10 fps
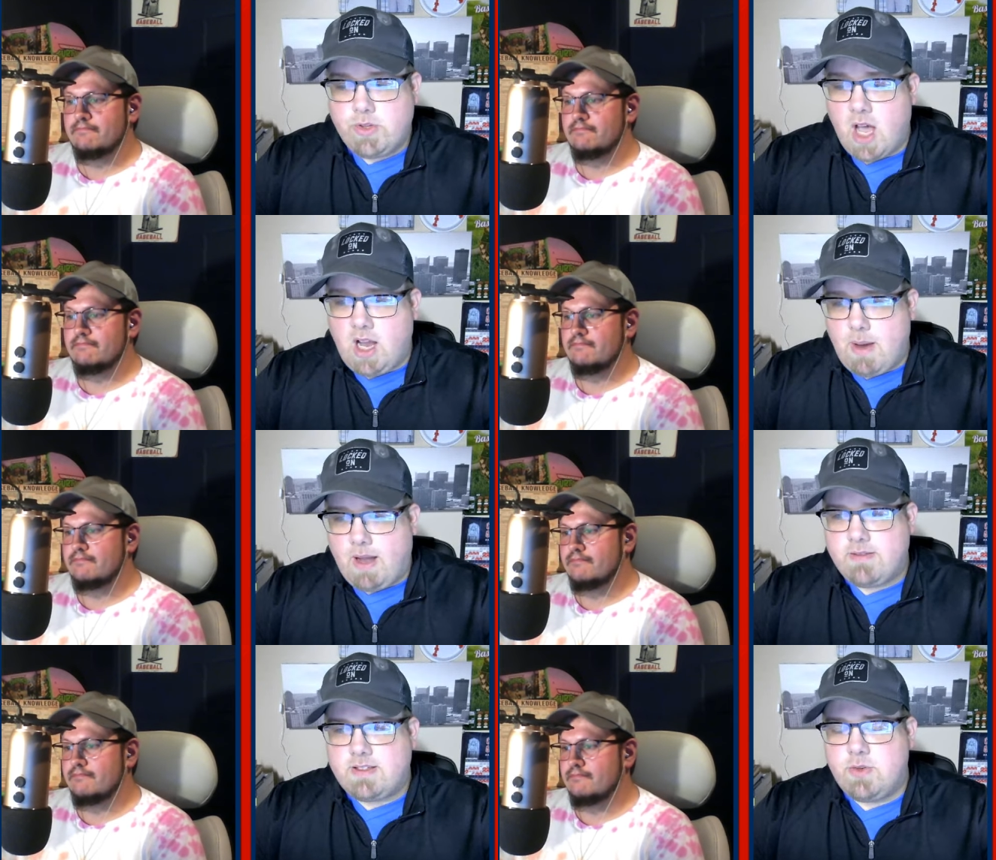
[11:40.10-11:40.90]
Speaker 1: We'll talk
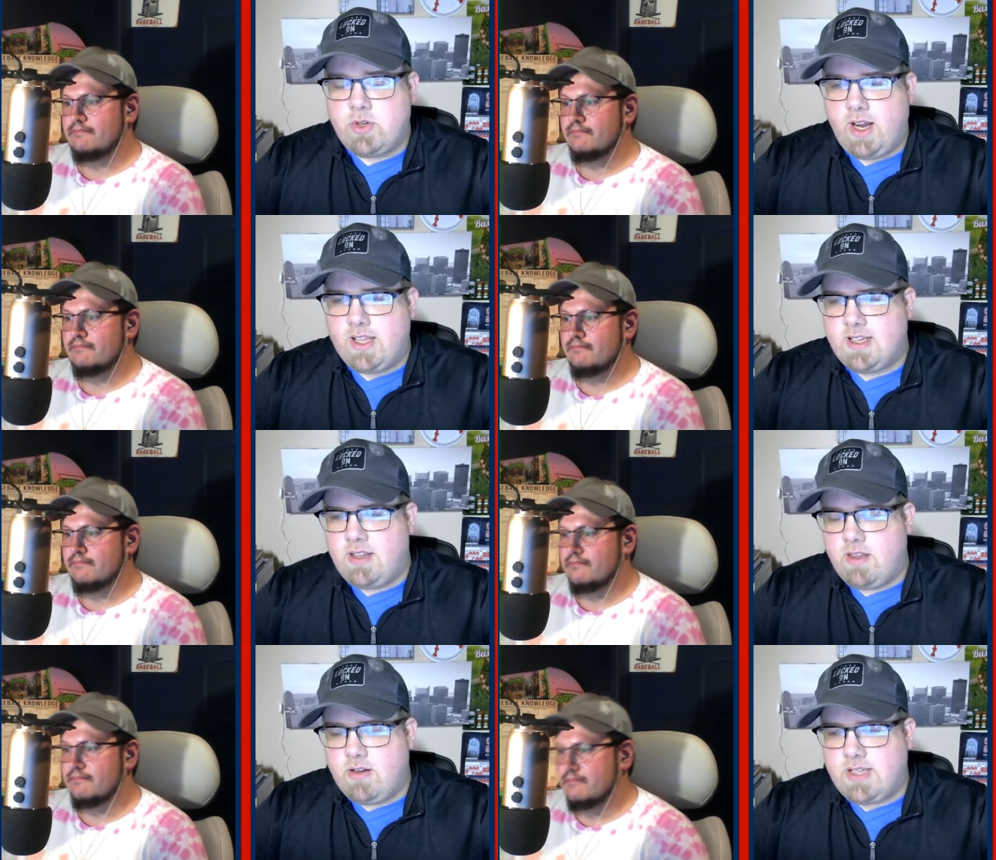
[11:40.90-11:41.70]
about some
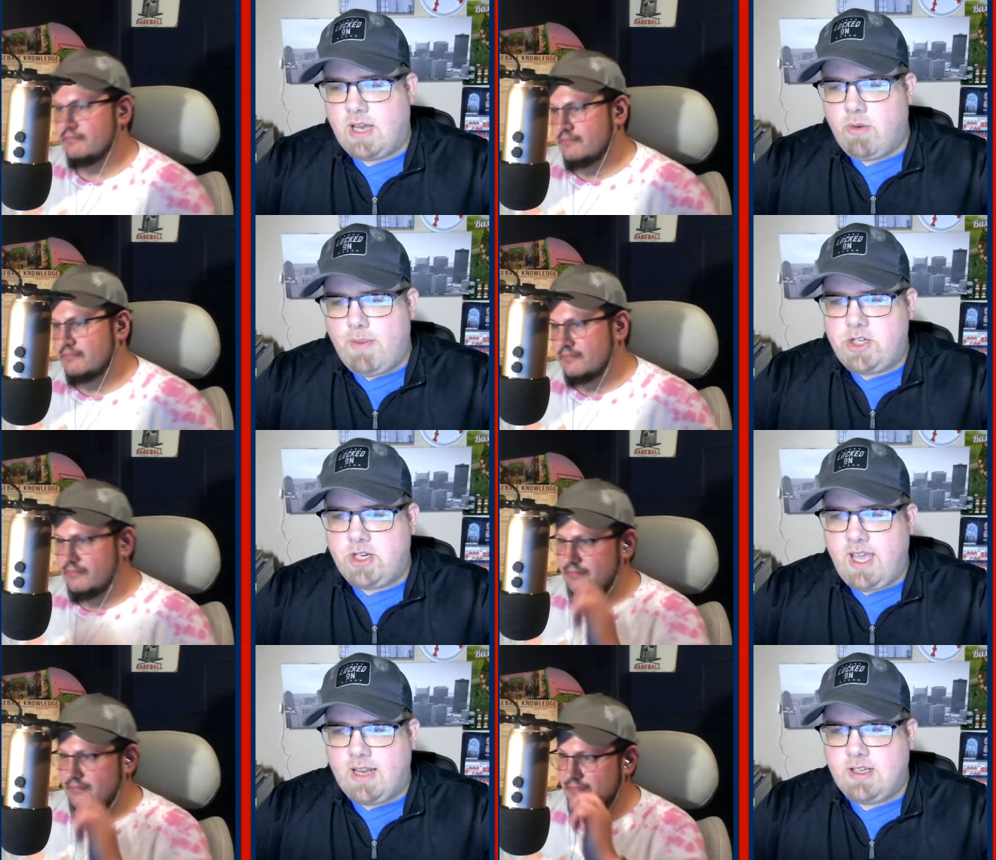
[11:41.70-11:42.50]
trades on the other side. We'll
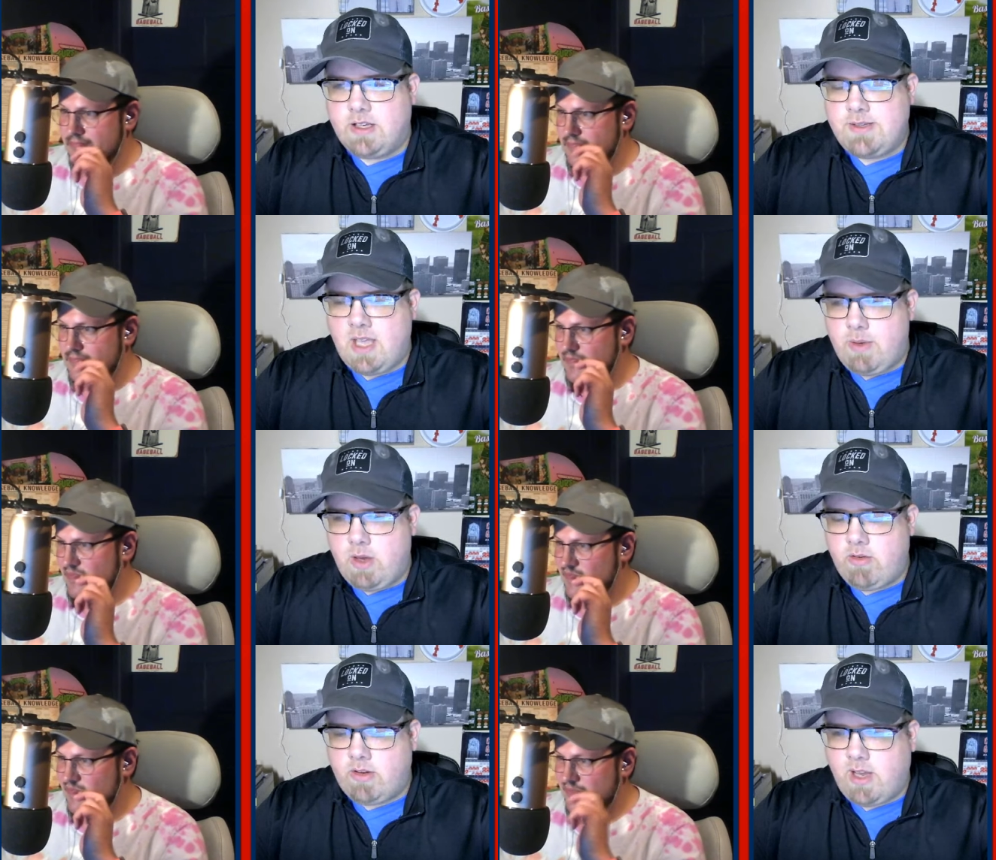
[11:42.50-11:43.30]
mention Cantillo's
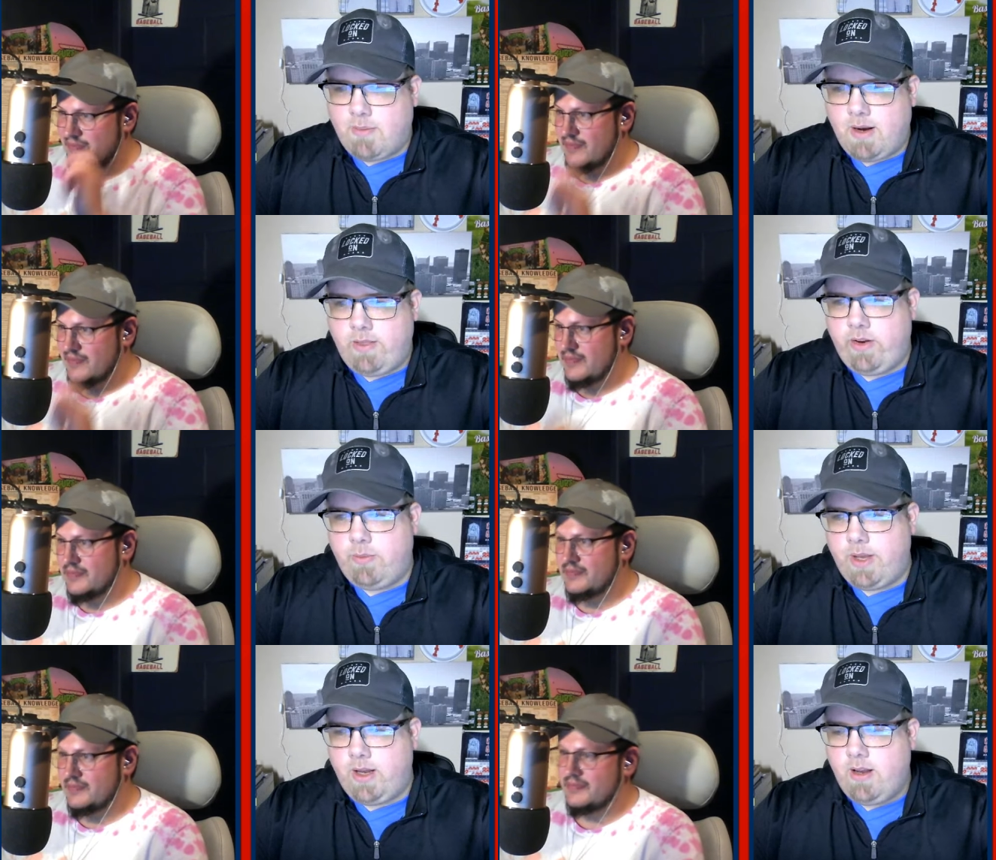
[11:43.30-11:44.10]
debut. We want to talk about a
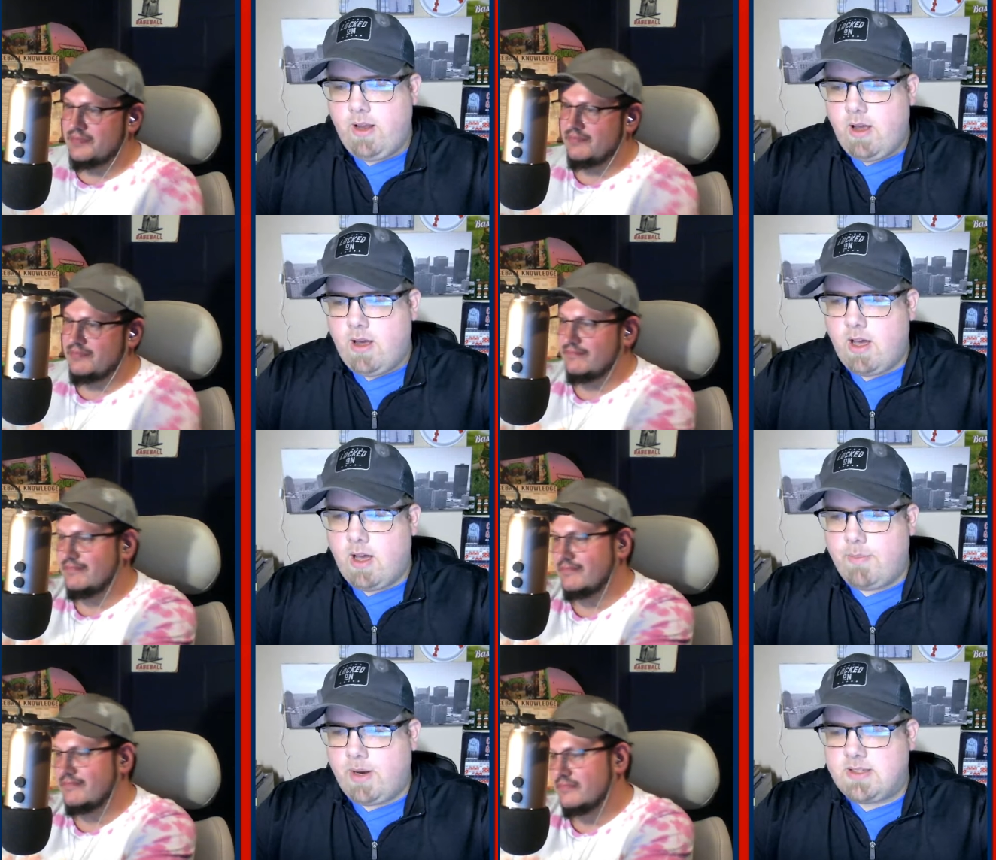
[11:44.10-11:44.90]
little bit,
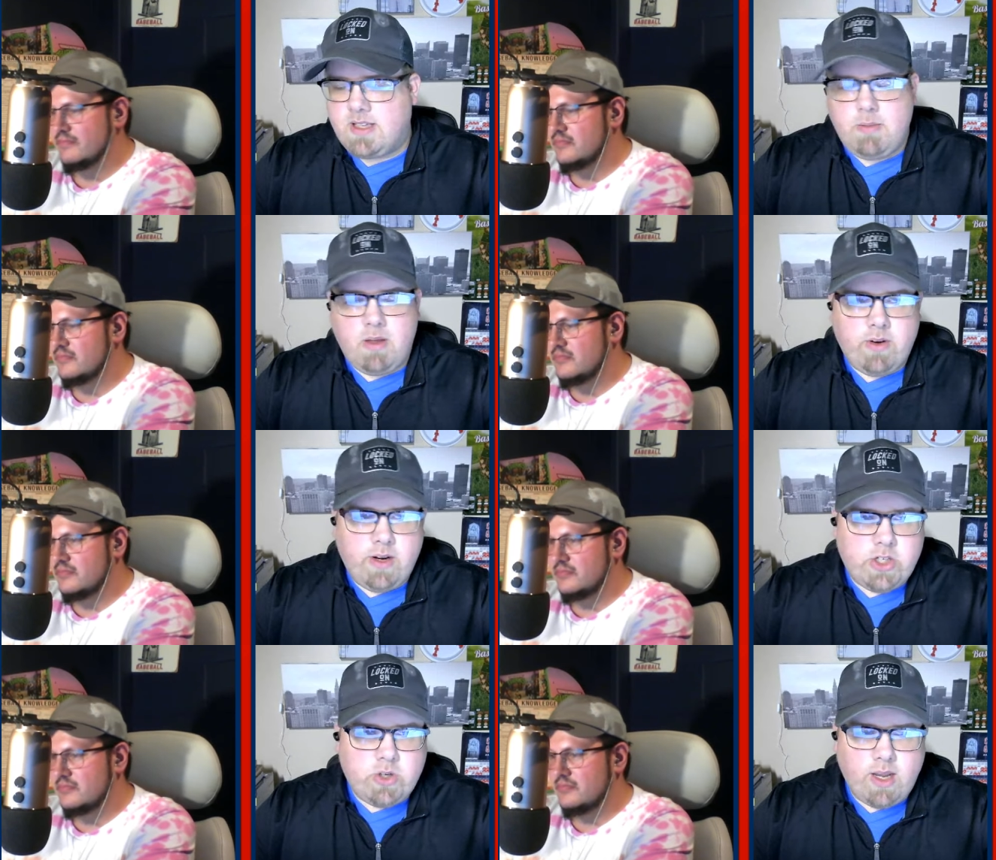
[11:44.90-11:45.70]
um, but it's going to be a
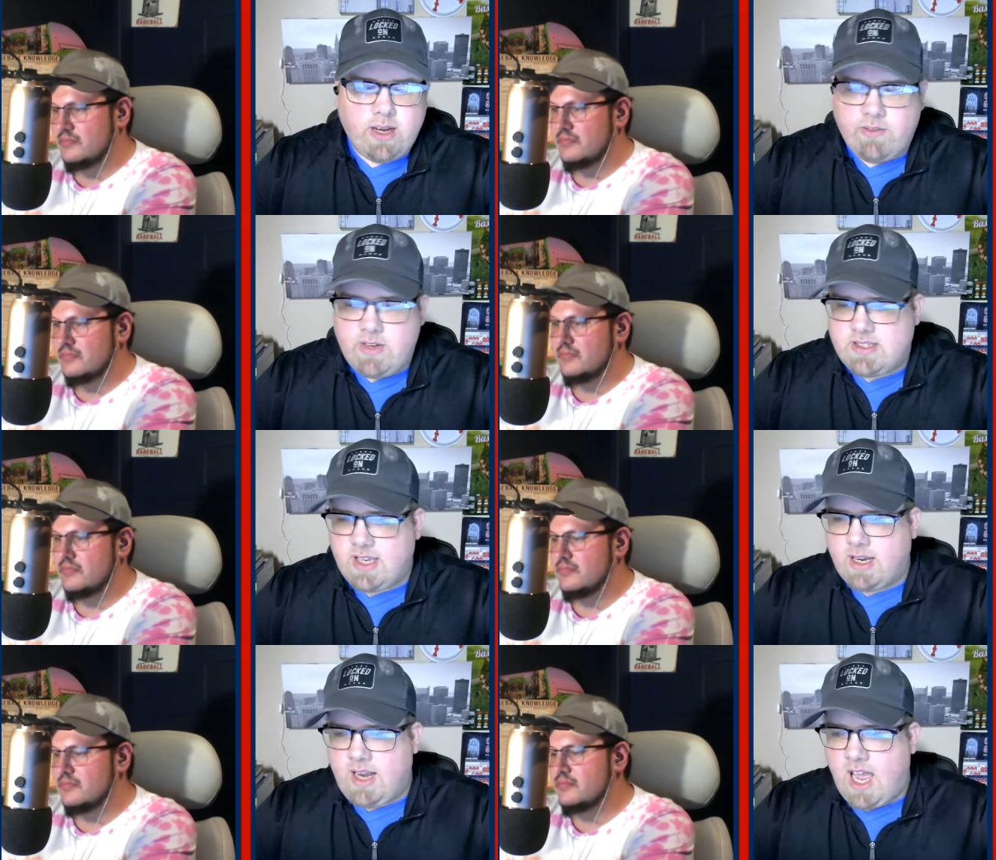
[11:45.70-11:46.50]
very trade heavy
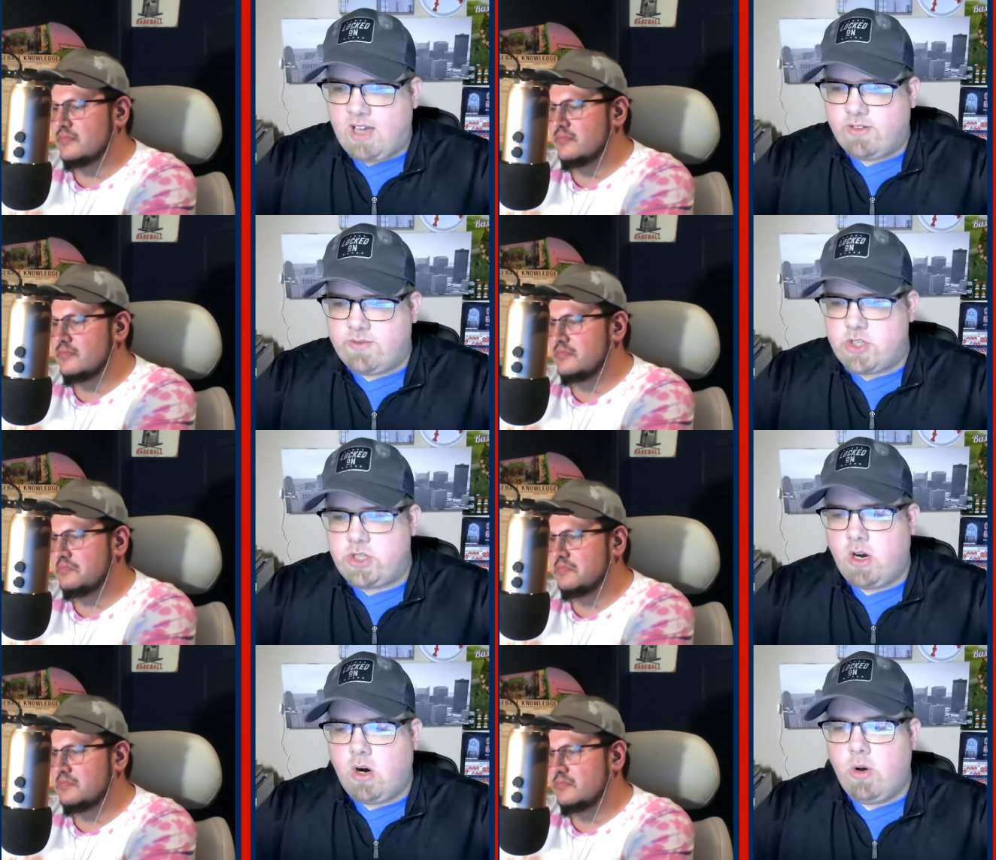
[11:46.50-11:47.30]
second half of
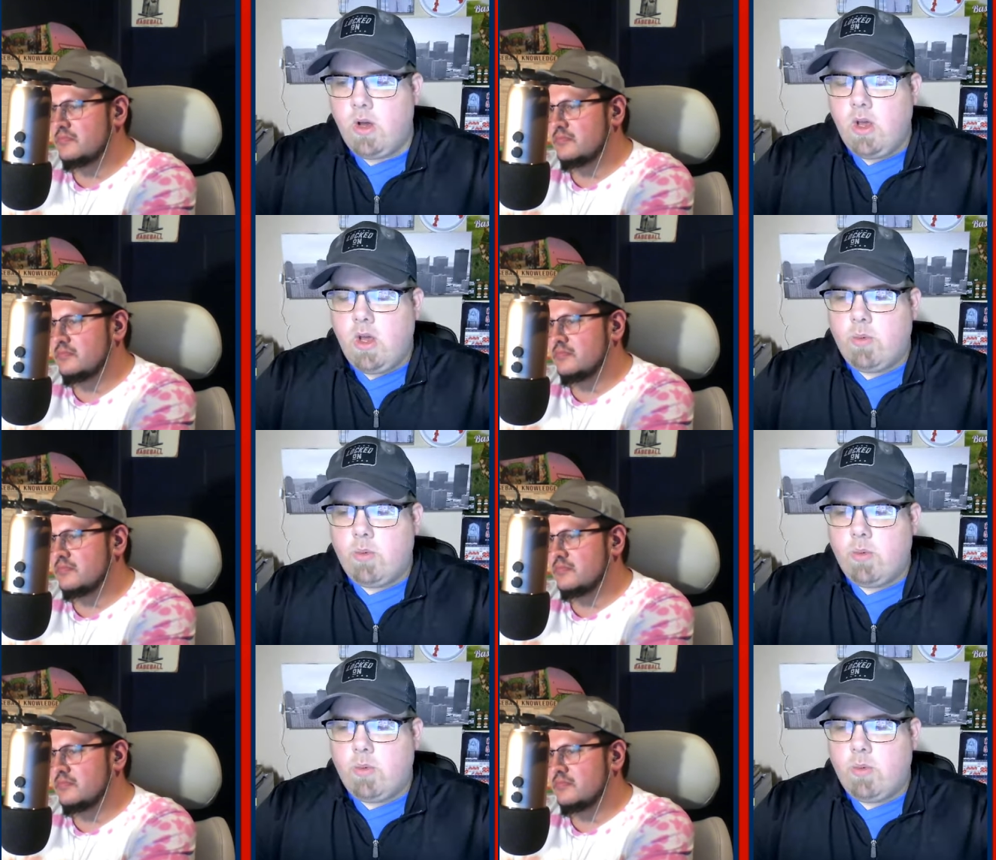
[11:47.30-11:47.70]
the show.